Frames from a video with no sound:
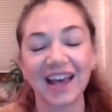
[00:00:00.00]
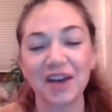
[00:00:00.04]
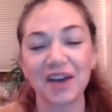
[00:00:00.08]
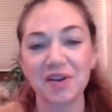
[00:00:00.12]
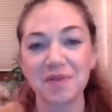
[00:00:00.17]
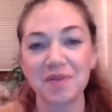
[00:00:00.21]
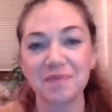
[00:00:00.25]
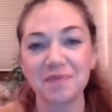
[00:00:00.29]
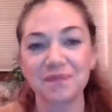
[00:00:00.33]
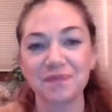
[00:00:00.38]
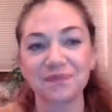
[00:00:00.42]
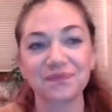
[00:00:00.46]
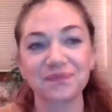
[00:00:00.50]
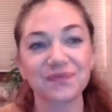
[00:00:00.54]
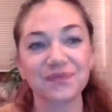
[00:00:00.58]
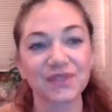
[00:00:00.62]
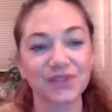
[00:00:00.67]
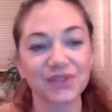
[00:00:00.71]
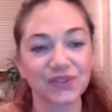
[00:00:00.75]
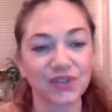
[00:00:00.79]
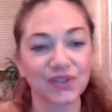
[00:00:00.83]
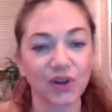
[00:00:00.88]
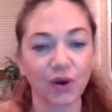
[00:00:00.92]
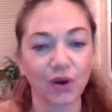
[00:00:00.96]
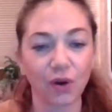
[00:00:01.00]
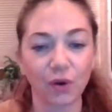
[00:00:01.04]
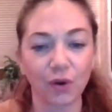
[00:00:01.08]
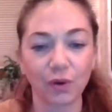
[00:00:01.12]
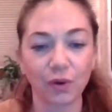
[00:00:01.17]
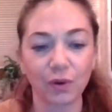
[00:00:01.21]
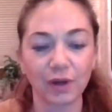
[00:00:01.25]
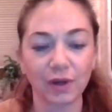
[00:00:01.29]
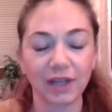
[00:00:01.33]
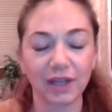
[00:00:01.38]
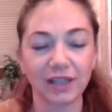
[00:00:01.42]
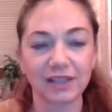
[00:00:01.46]
Um,
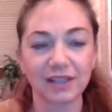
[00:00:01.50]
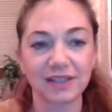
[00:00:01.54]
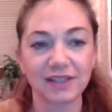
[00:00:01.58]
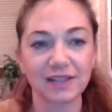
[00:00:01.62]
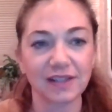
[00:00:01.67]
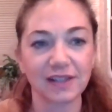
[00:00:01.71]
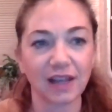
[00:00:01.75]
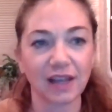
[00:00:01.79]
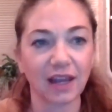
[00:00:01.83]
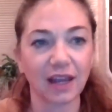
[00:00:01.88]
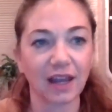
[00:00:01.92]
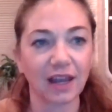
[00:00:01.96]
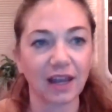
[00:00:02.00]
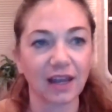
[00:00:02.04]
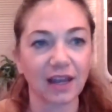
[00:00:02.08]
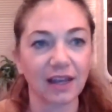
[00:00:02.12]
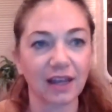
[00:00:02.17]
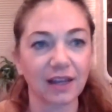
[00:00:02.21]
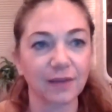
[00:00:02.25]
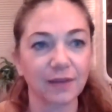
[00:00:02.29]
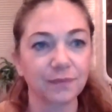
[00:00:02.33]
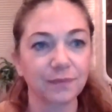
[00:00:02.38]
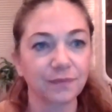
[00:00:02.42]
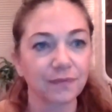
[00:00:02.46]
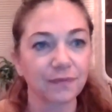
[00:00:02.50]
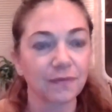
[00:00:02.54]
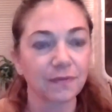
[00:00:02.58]
so it's a